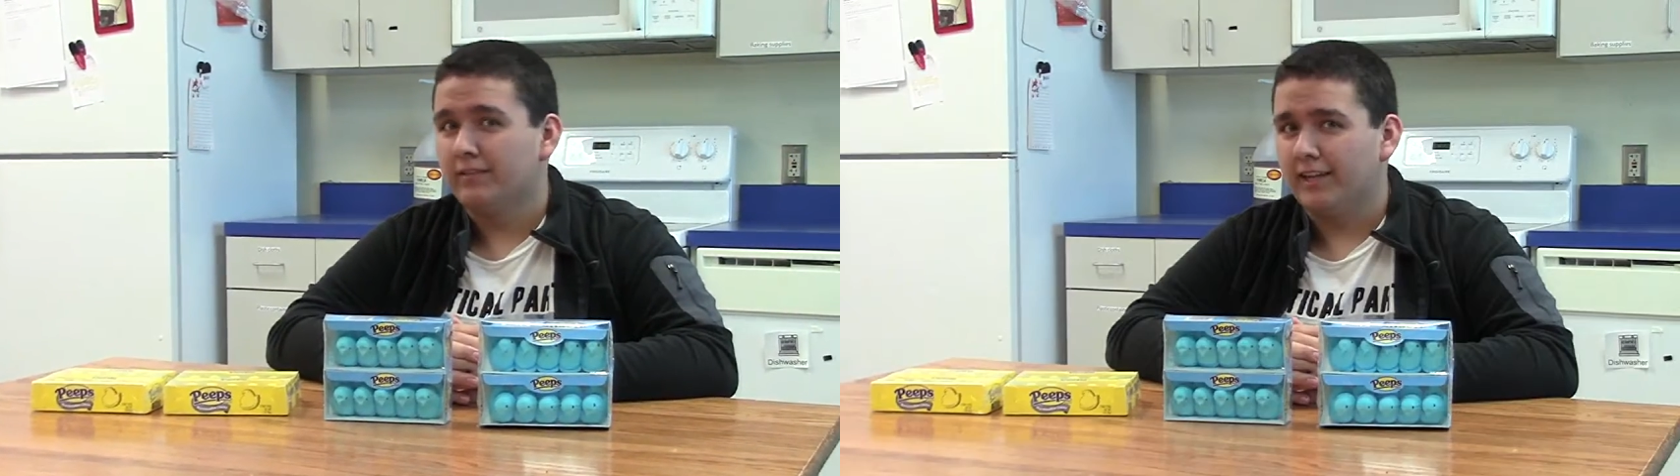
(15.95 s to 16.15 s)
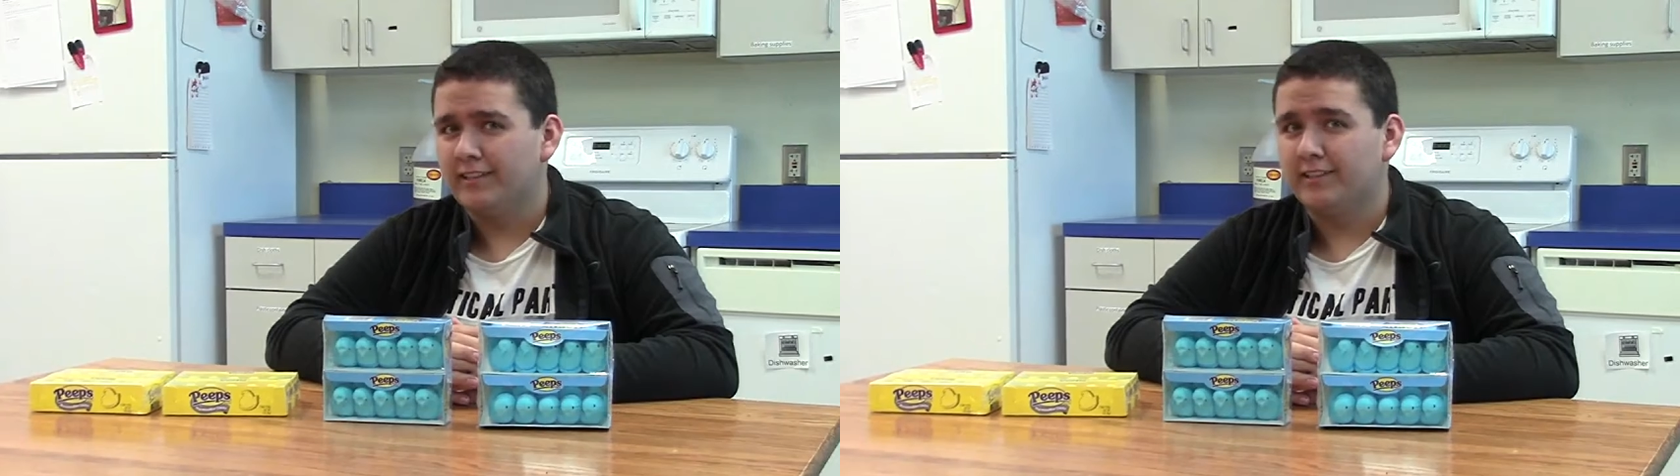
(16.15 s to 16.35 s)

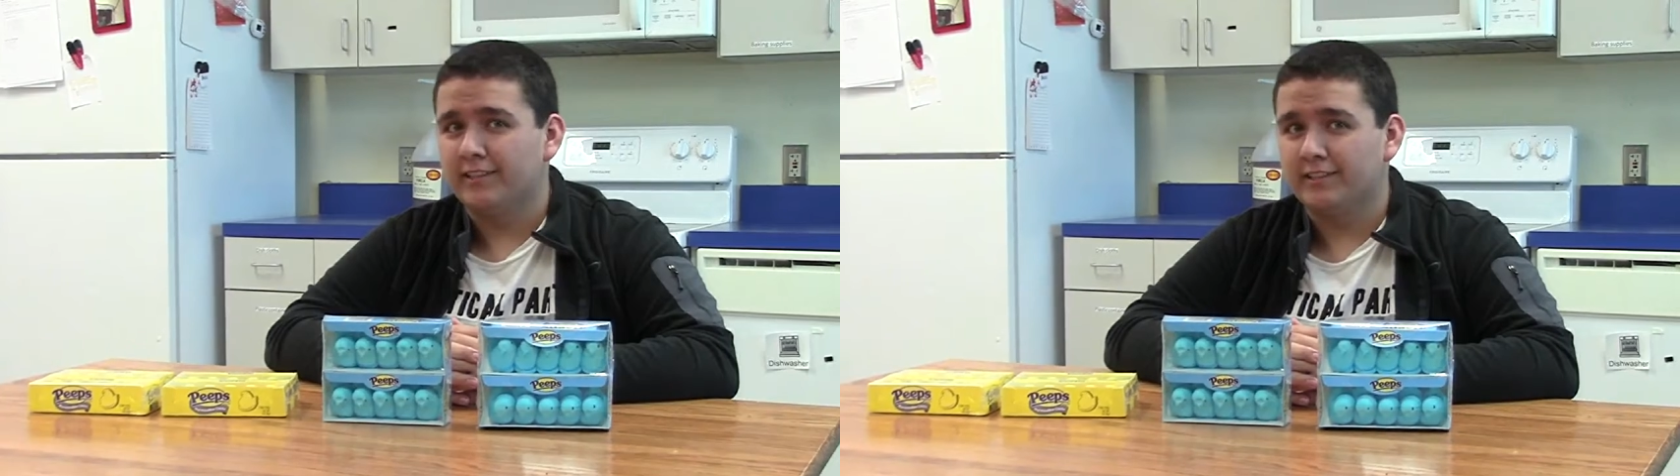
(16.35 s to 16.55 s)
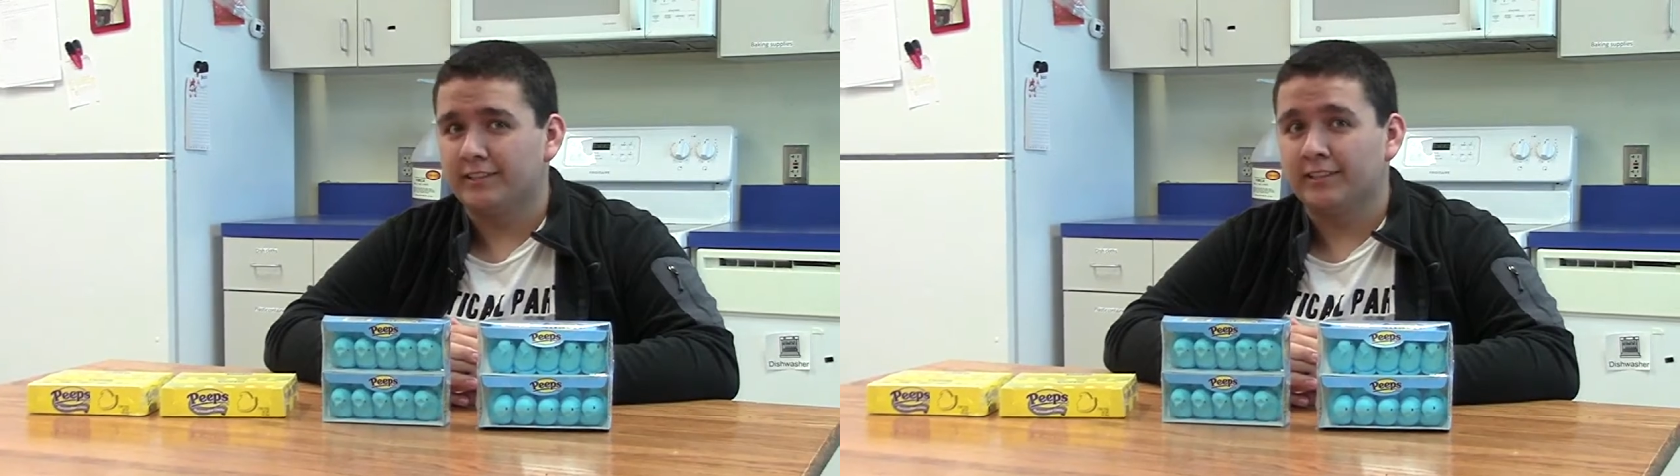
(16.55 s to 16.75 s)

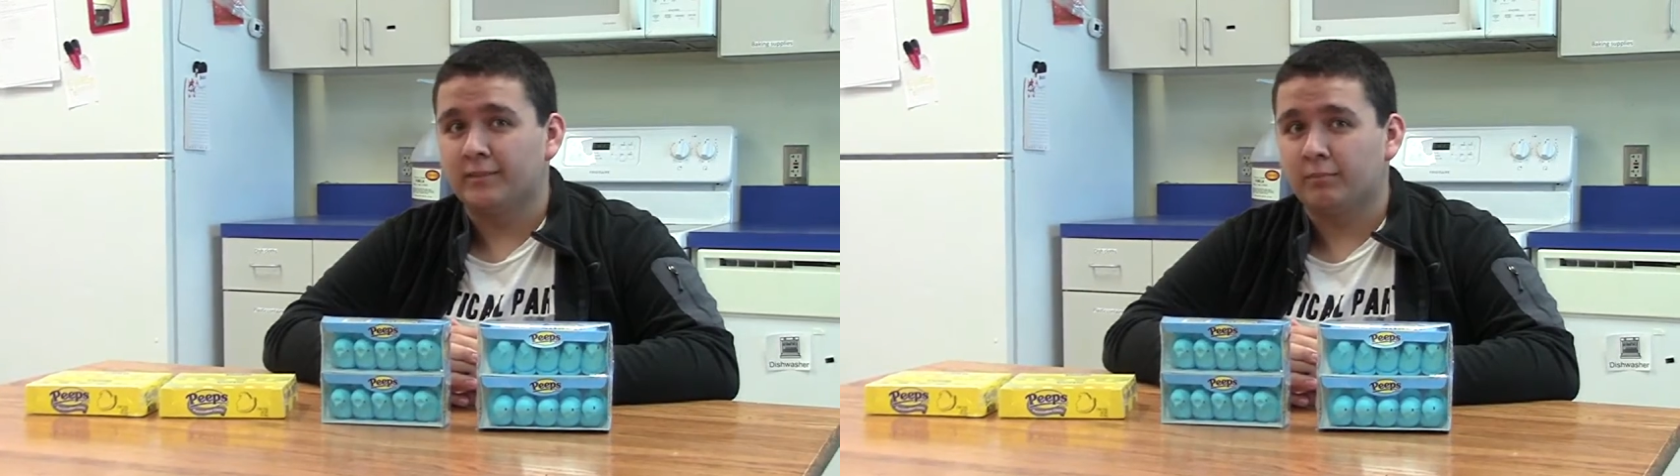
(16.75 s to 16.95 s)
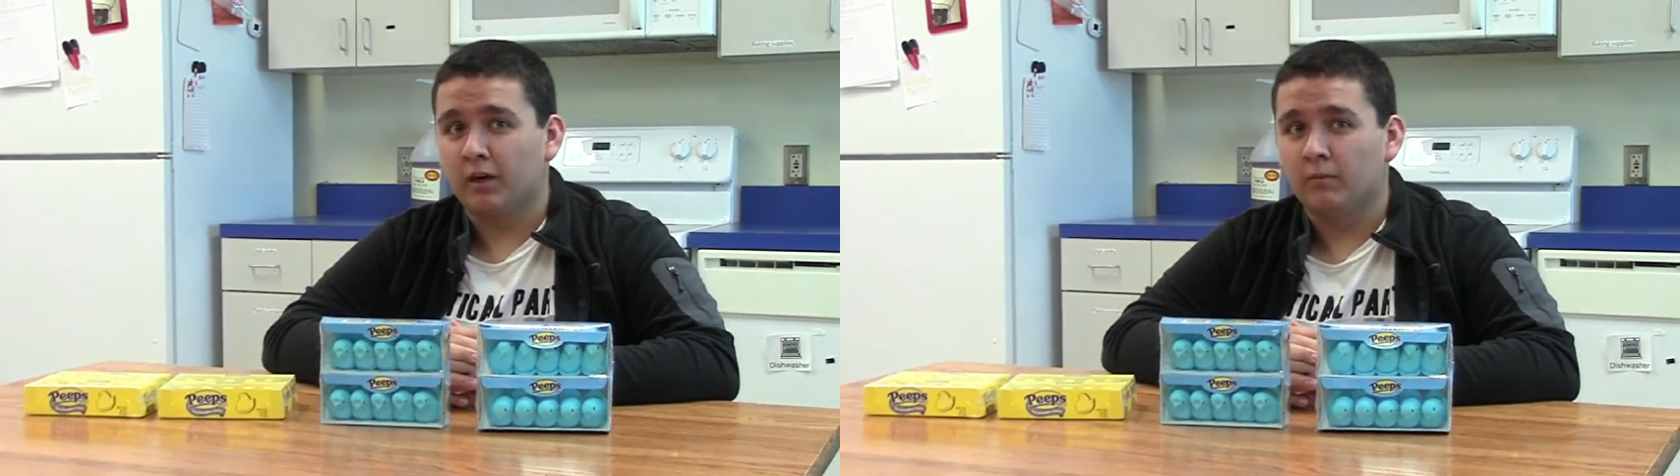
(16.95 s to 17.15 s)
Incidents of
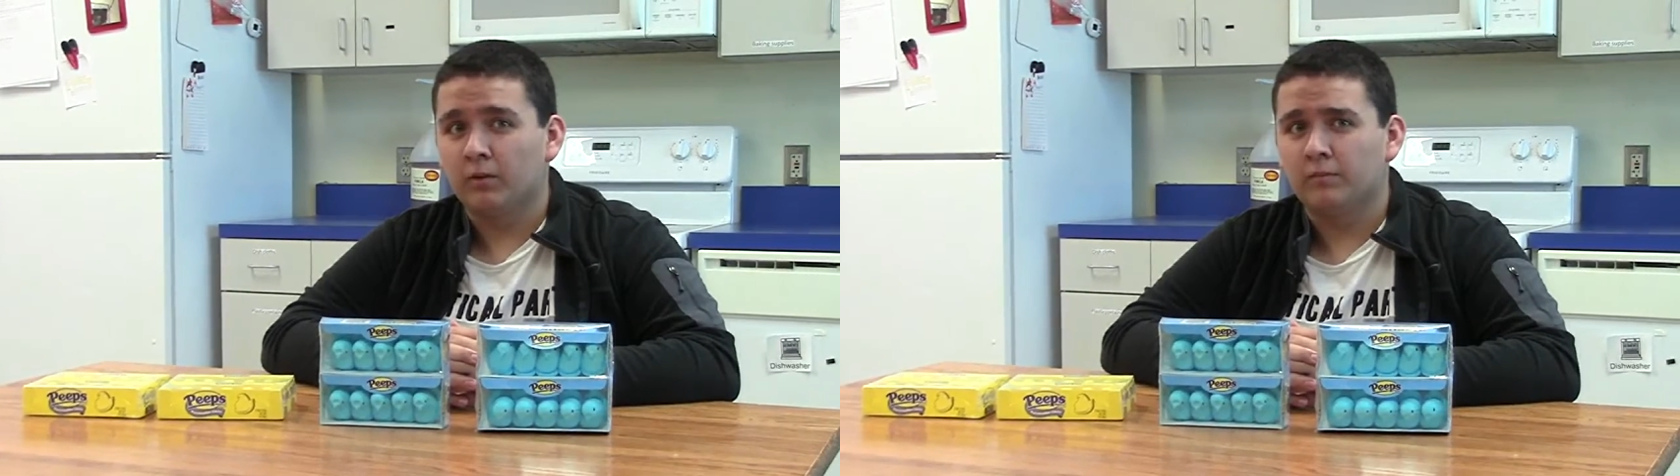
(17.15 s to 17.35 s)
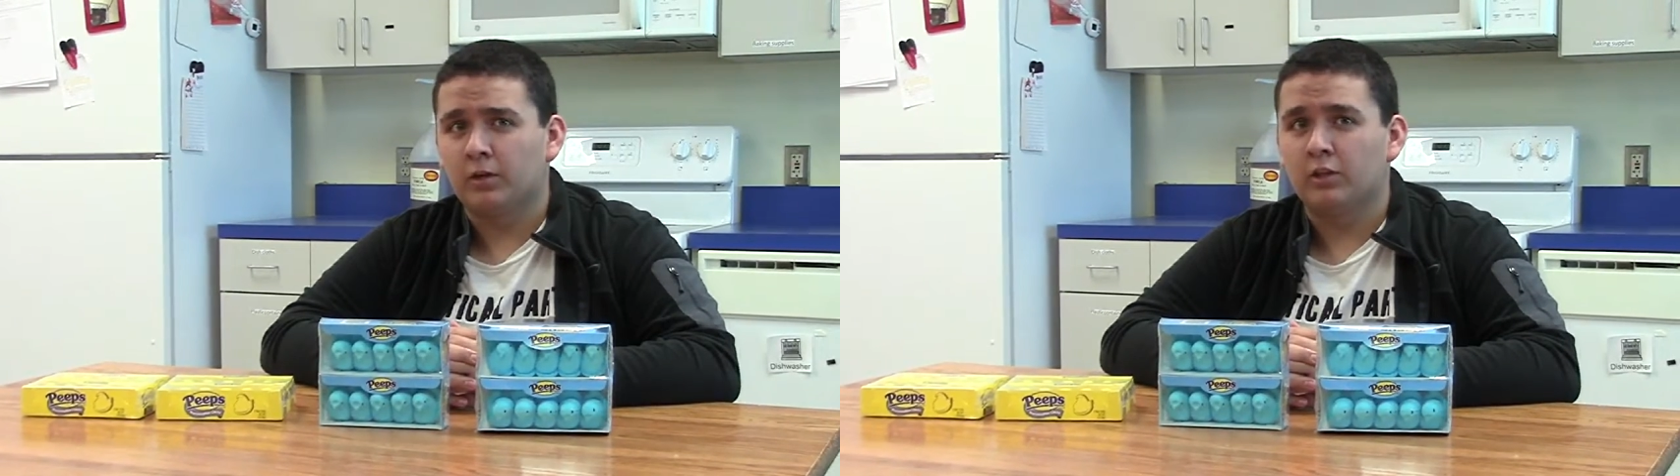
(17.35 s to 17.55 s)
this
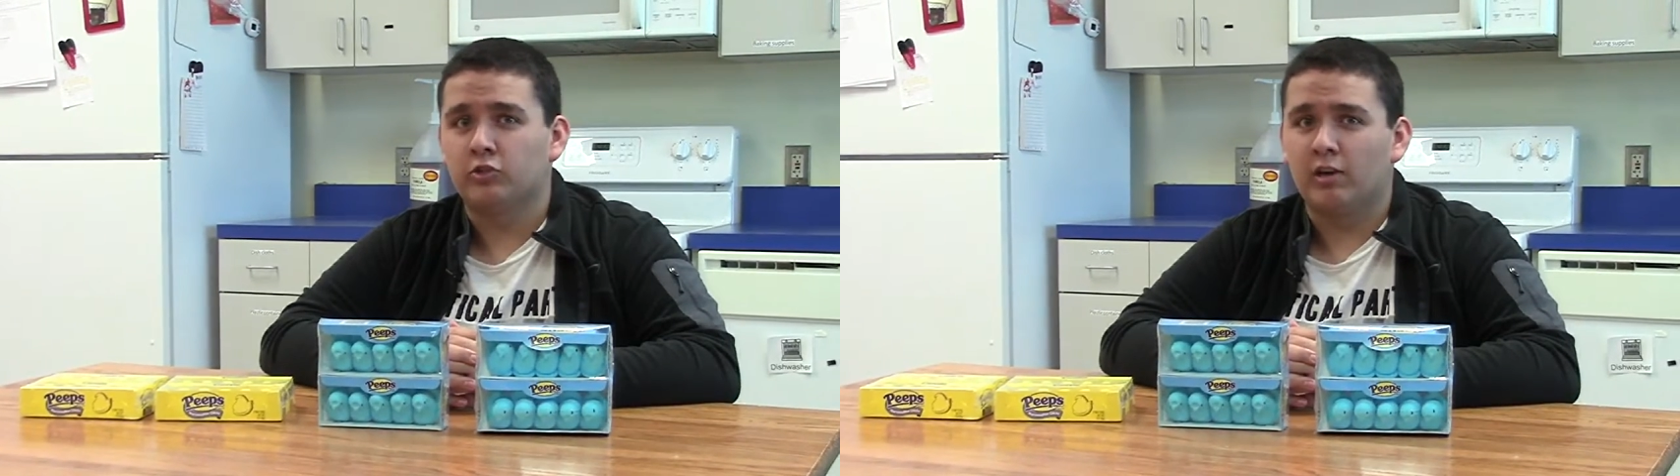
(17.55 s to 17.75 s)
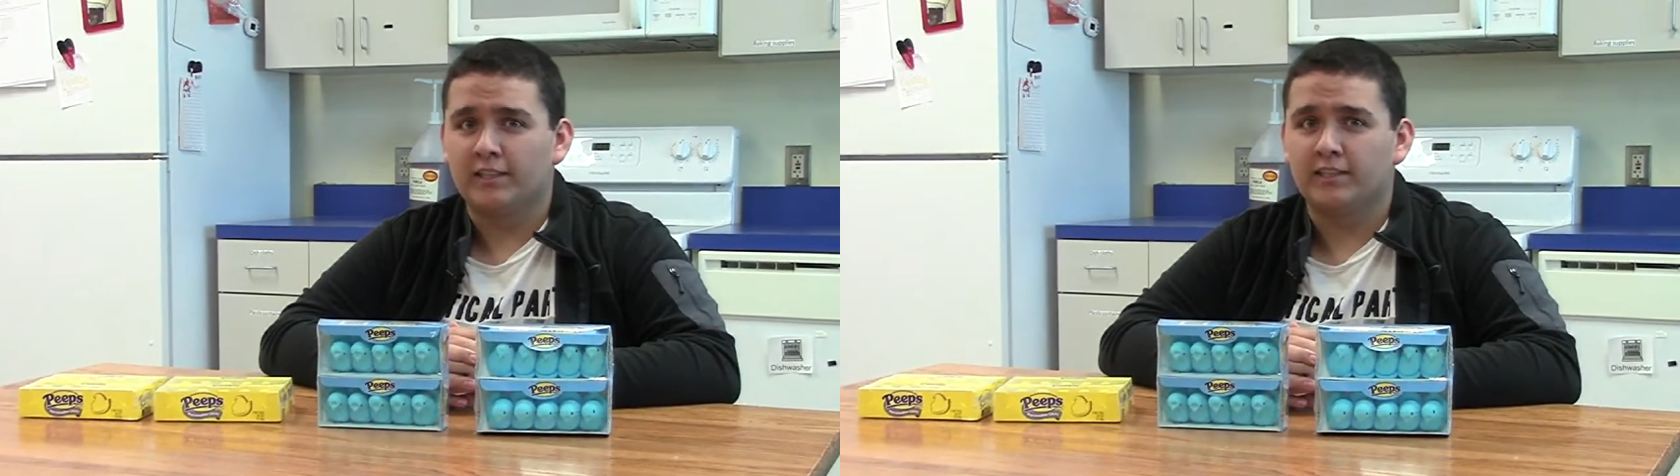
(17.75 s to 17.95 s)
problem are
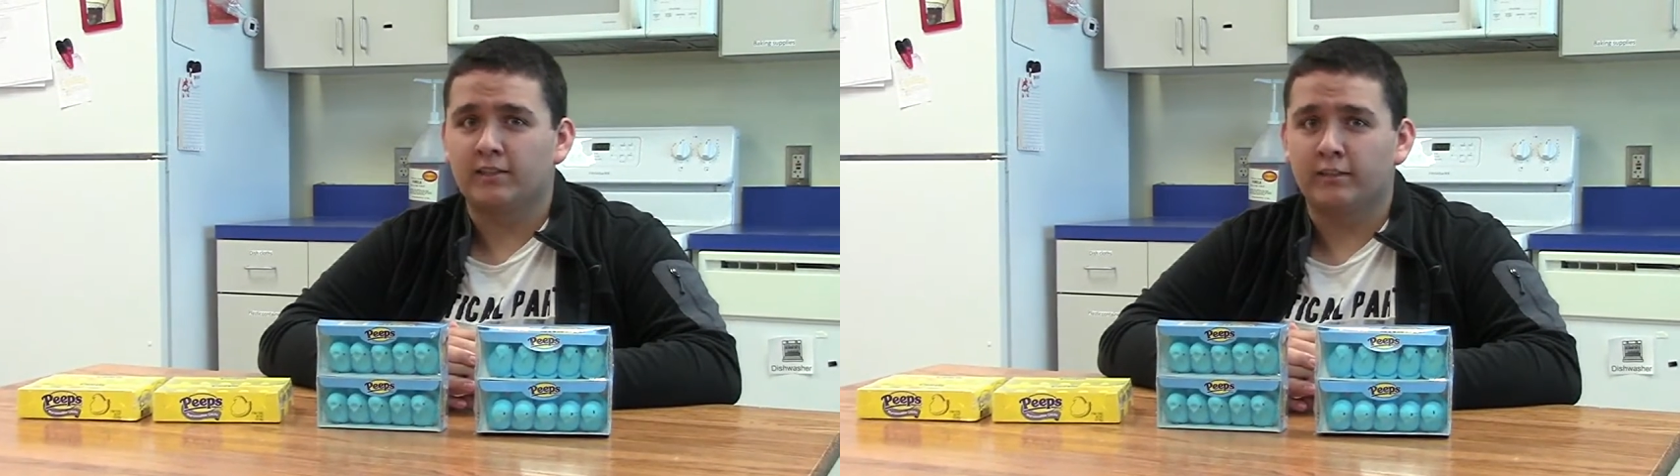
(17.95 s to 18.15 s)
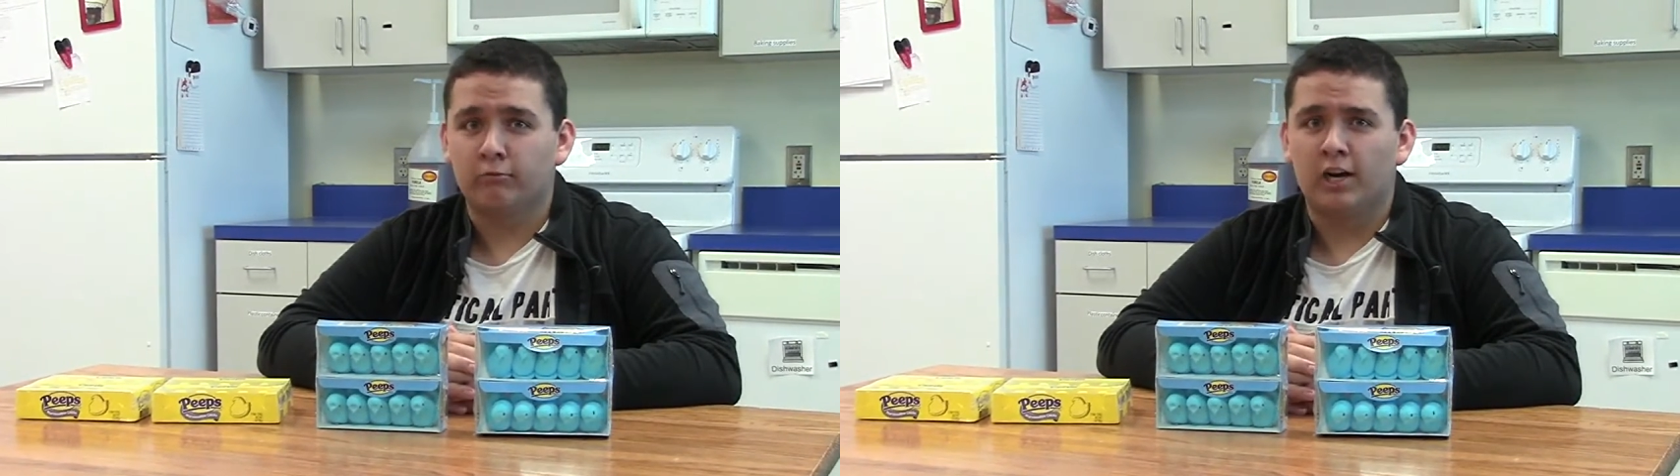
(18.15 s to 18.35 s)
drastically